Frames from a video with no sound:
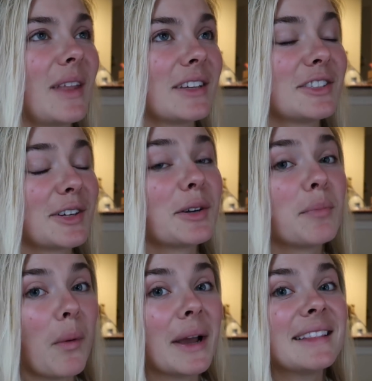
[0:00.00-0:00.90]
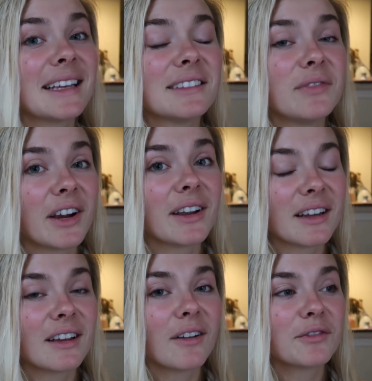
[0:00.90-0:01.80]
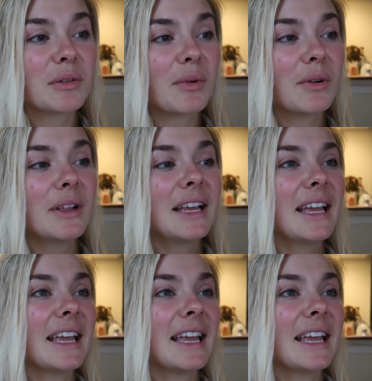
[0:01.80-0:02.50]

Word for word: a certain point that's very uncomfortable,